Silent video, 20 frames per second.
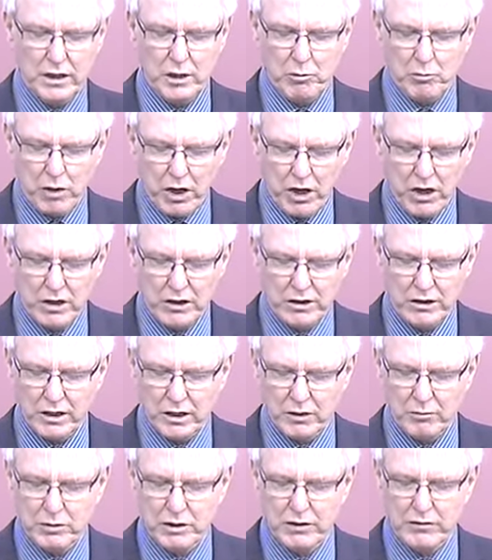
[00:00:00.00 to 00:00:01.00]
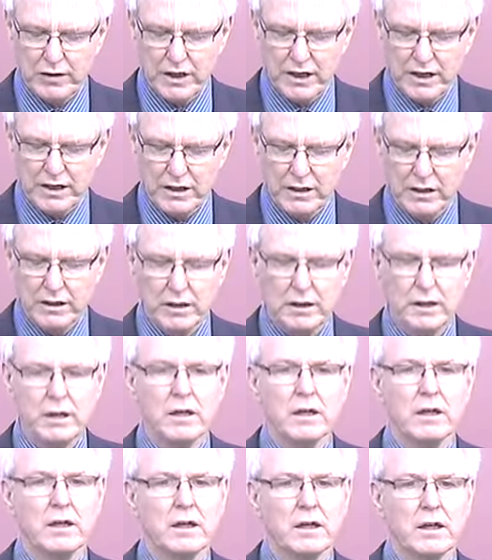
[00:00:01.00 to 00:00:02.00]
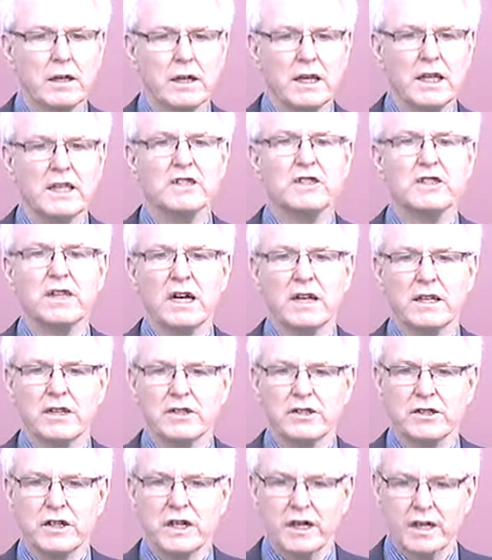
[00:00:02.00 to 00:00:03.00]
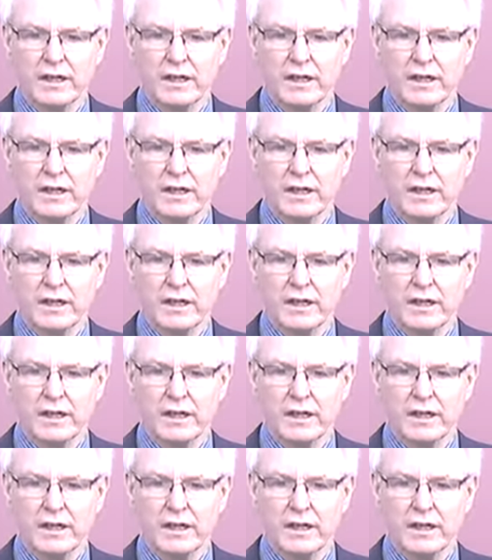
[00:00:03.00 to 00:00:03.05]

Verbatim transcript: pardoned and provided. Let's stand to sing.